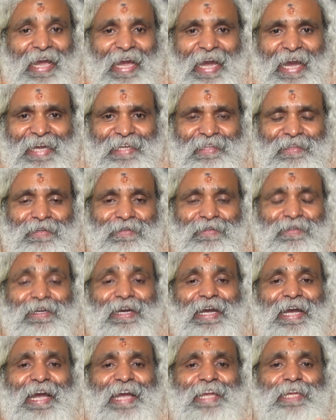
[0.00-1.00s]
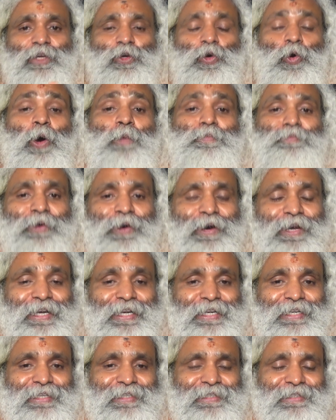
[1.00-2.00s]
Either I go for
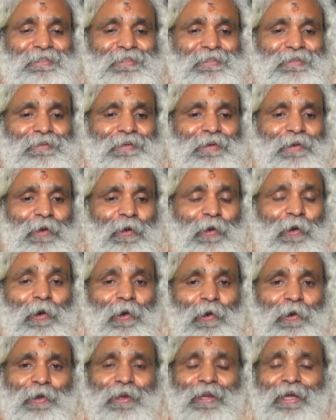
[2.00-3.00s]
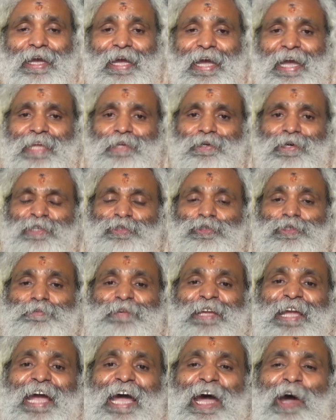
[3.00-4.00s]
it or I want to
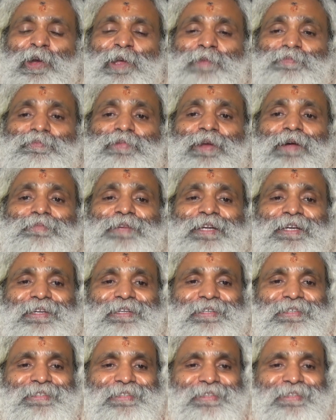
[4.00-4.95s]
be away from it.